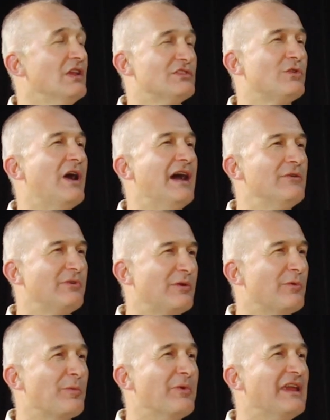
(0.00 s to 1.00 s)
So
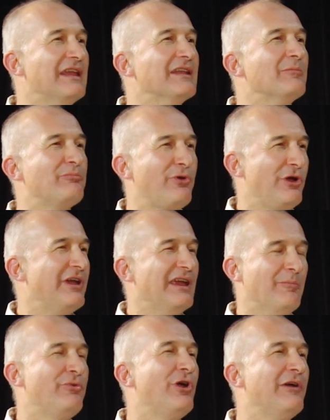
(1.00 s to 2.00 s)
100 would mean per,
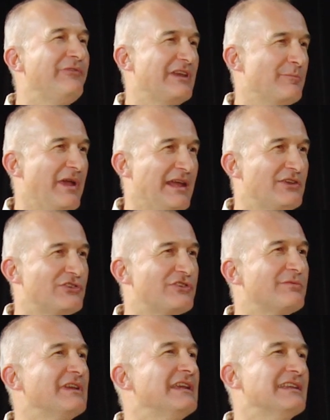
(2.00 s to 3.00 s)
a perfect match.
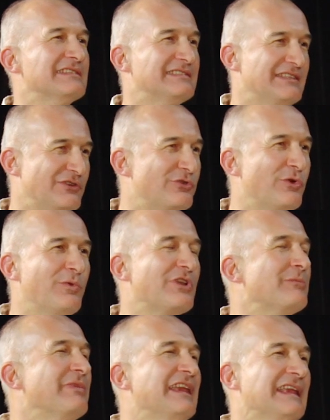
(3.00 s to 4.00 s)
Yes, that's Zero right.
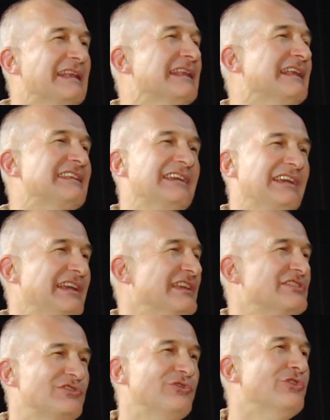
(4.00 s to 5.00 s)
would mean that's that exactly
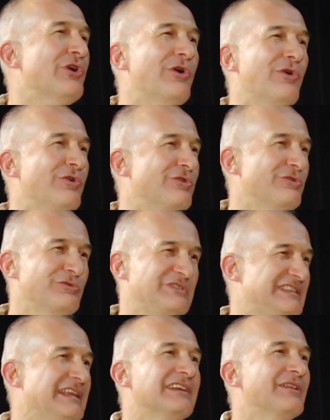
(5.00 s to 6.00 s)
there is right. no
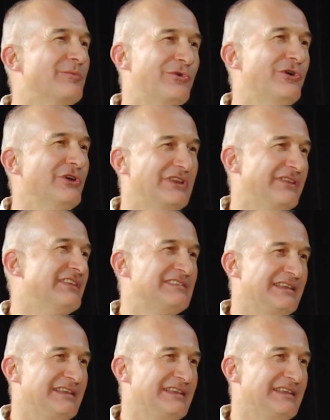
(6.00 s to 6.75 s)
yeah. single word the